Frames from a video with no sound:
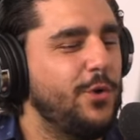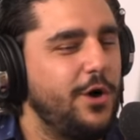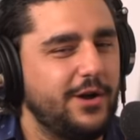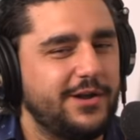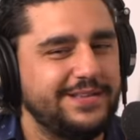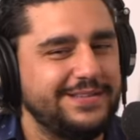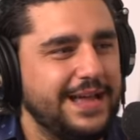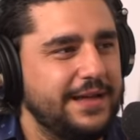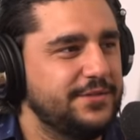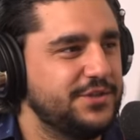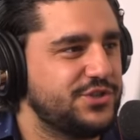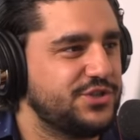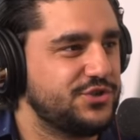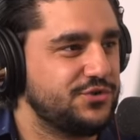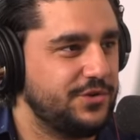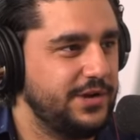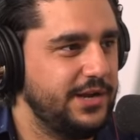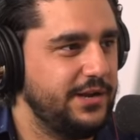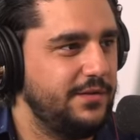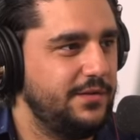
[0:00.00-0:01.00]
walking down the
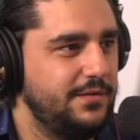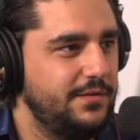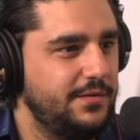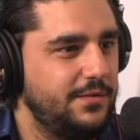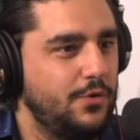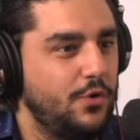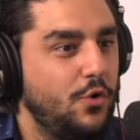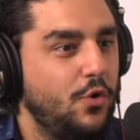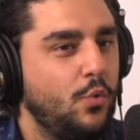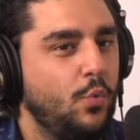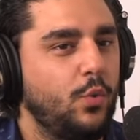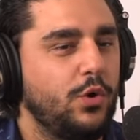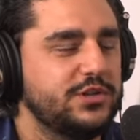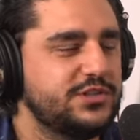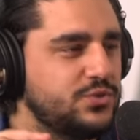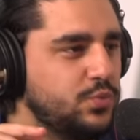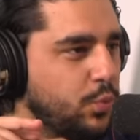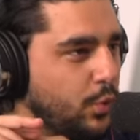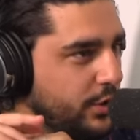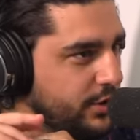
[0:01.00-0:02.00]
street.
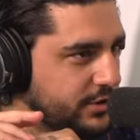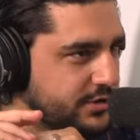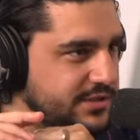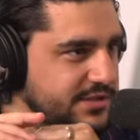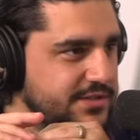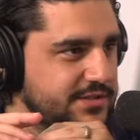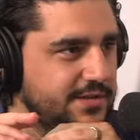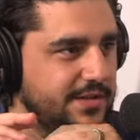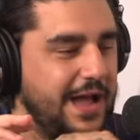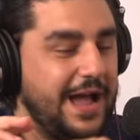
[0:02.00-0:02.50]
What's worse?